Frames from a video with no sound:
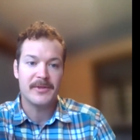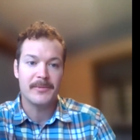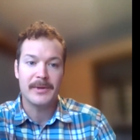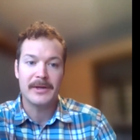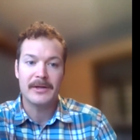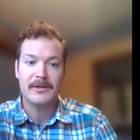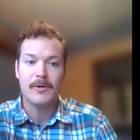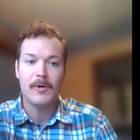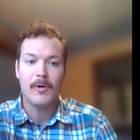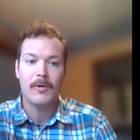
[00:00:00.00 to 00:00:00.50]
the
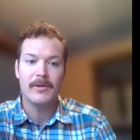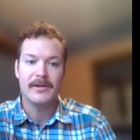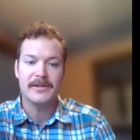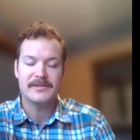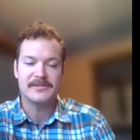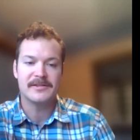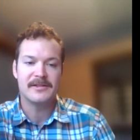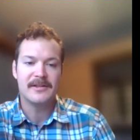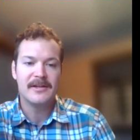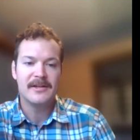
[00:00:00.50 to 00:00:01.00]
big goal
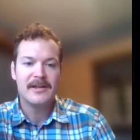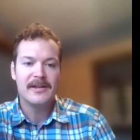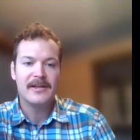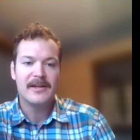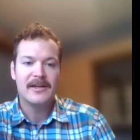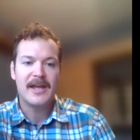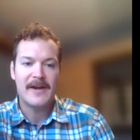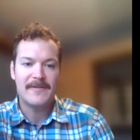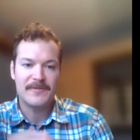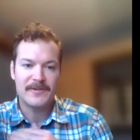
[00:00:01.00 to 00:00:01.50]
is
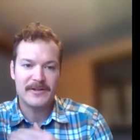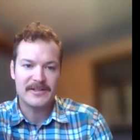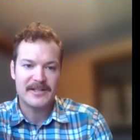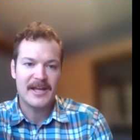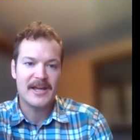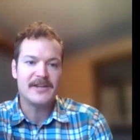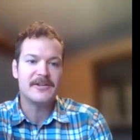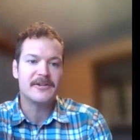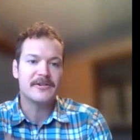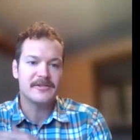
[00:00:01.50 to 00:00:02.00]
every
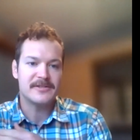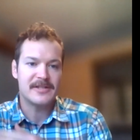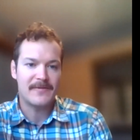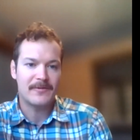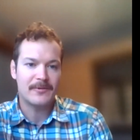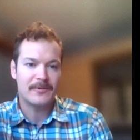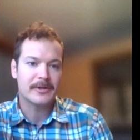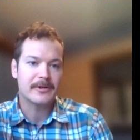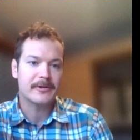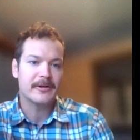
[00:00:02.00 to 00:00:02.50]
10 years have
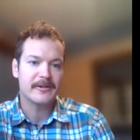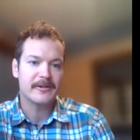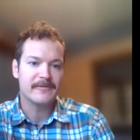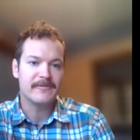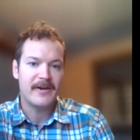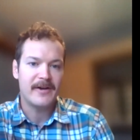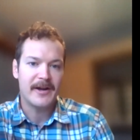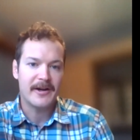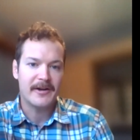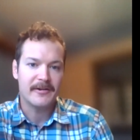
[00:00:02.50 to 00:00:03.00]
a recurring
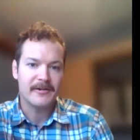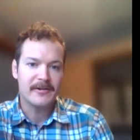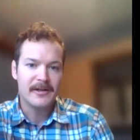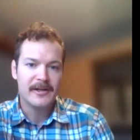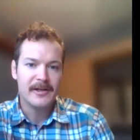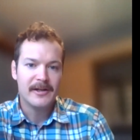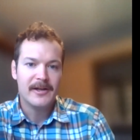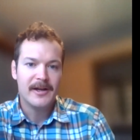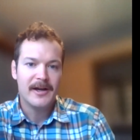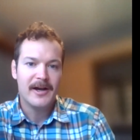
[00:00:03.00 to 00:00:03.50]
fire.
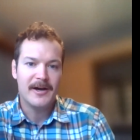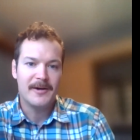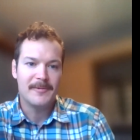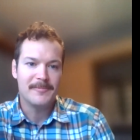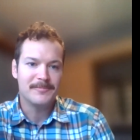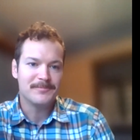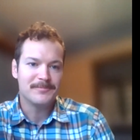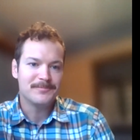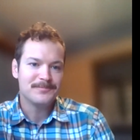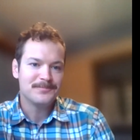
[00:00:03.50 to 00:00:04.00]

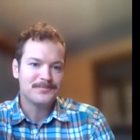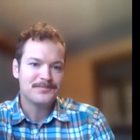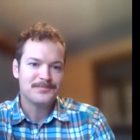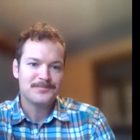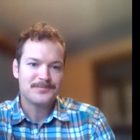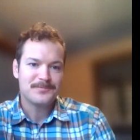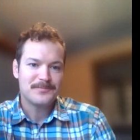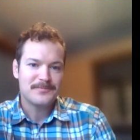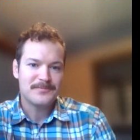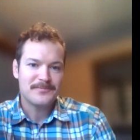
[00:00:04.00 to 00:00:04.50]

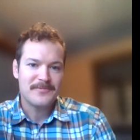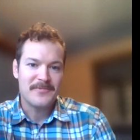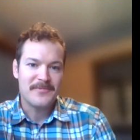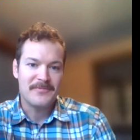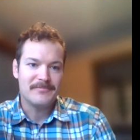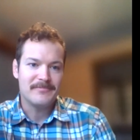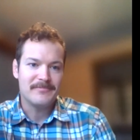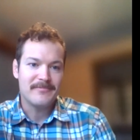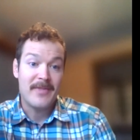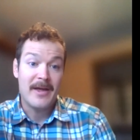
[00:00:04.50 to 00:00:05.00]

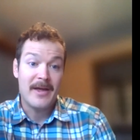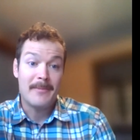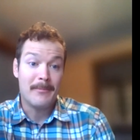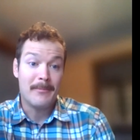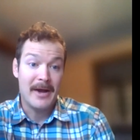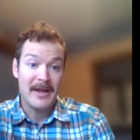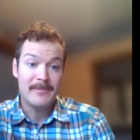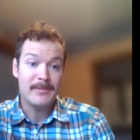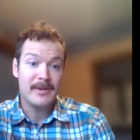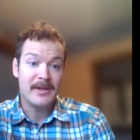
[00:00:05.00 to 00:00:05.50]
That
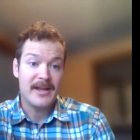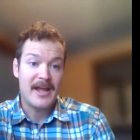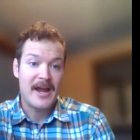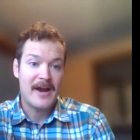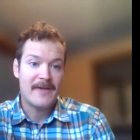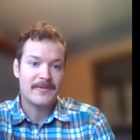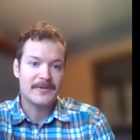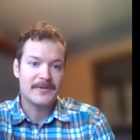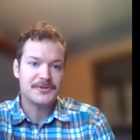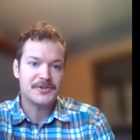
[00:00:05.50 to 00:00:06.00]
might be an
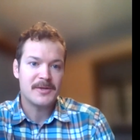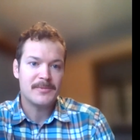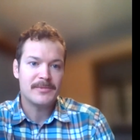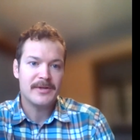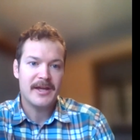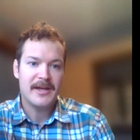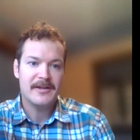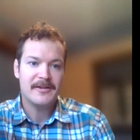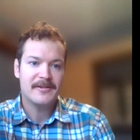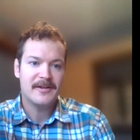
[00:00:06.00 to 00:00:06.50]
average
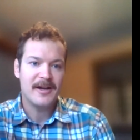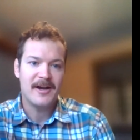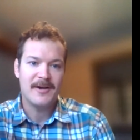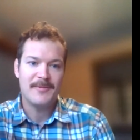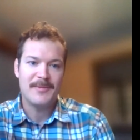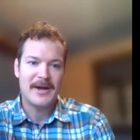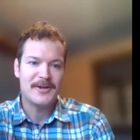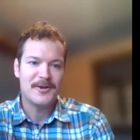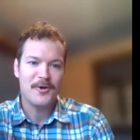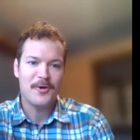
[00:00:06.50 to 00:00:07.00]
someday.
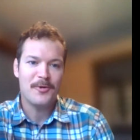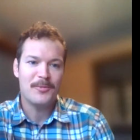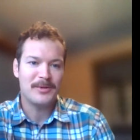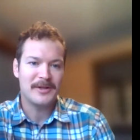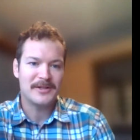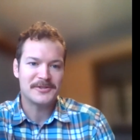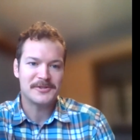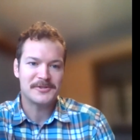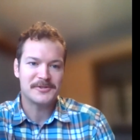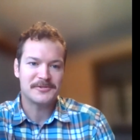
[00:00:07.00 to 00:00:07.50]
I know
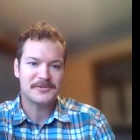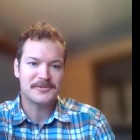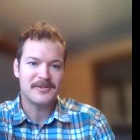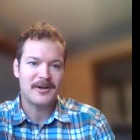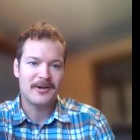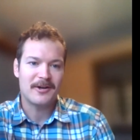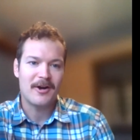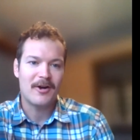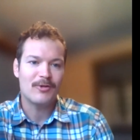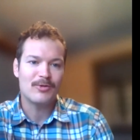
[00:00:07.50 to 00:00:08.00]
places
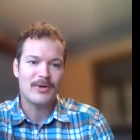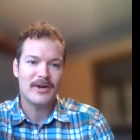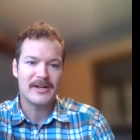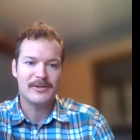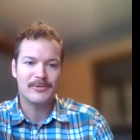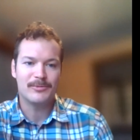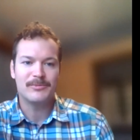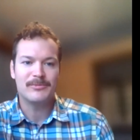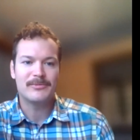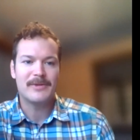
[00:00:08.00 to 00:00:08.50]
are
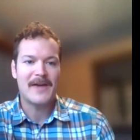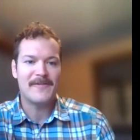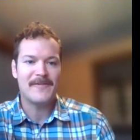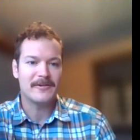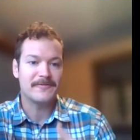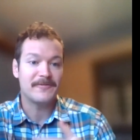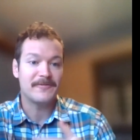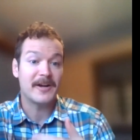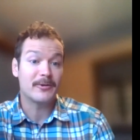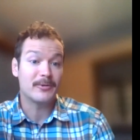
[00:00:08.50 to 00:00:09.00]
already
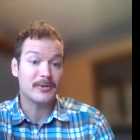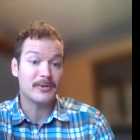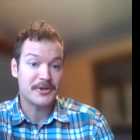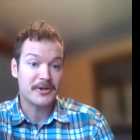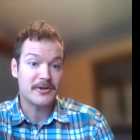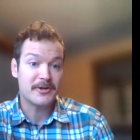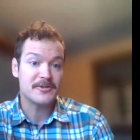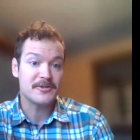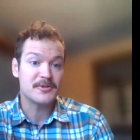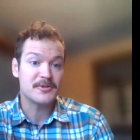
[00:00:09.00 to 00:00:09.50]
having fire
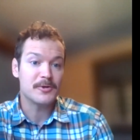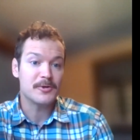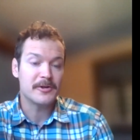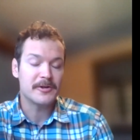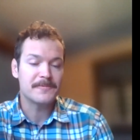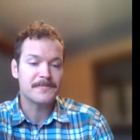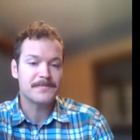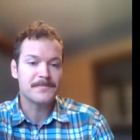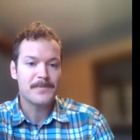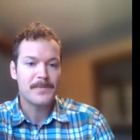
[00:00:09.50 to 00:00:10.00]
return
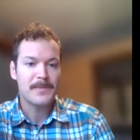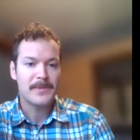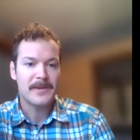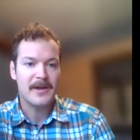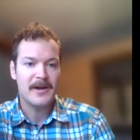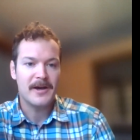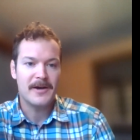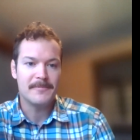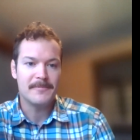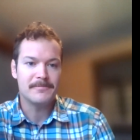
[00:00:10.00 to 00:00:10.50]
sooner.
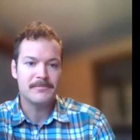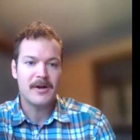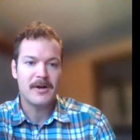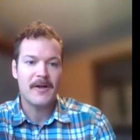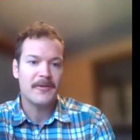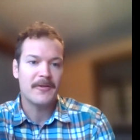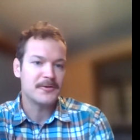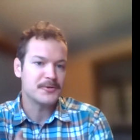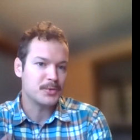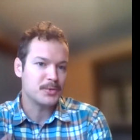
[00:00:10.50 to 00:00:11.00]

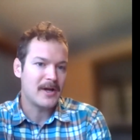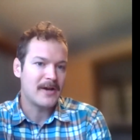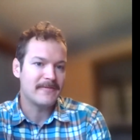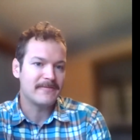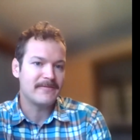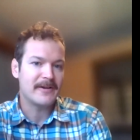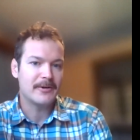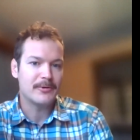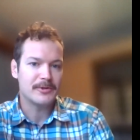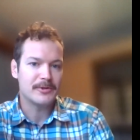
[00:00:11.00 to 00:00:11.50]
Others will
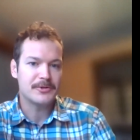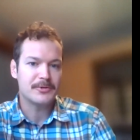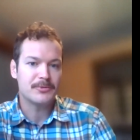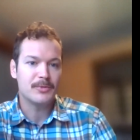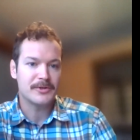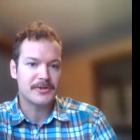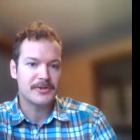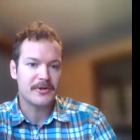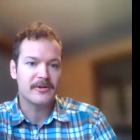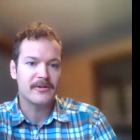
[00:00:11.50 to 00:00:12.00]
have fire
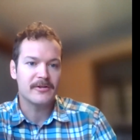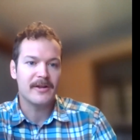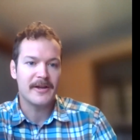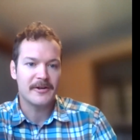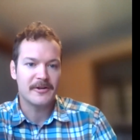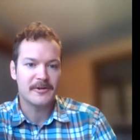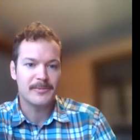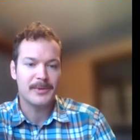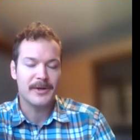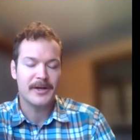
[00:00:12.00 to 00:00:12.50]
return
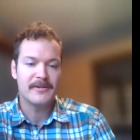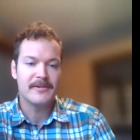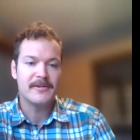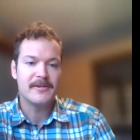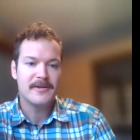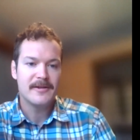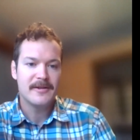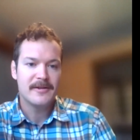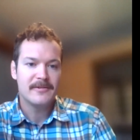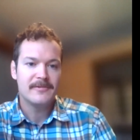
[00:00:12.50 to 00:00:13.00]
later, but
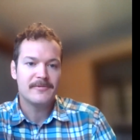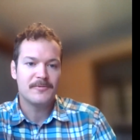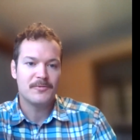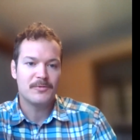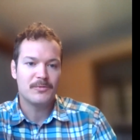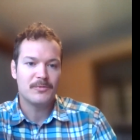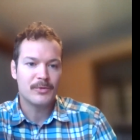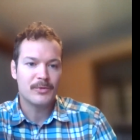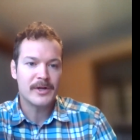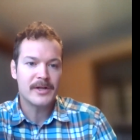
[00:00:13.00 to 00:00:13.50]

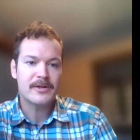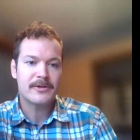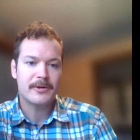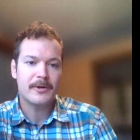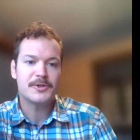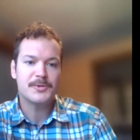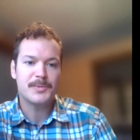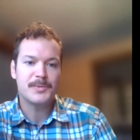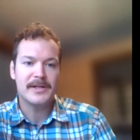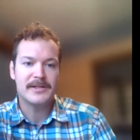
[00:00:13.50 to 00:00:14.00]

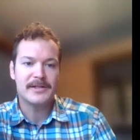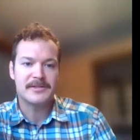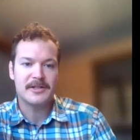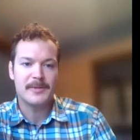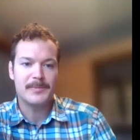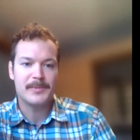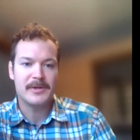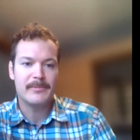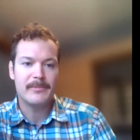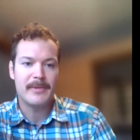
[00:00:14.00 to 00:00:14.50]
re-encroachment is
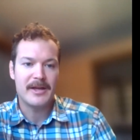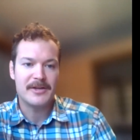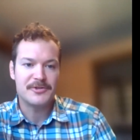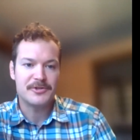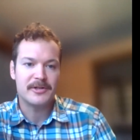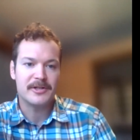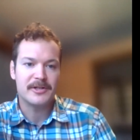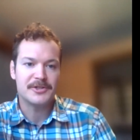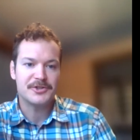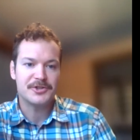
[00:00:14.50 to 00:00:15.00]
going to be a
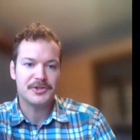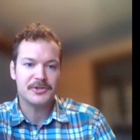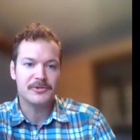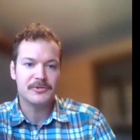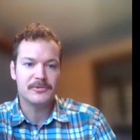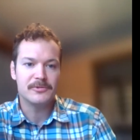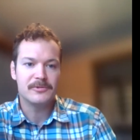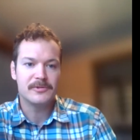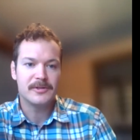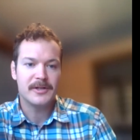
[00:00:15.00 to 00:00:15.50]
major issue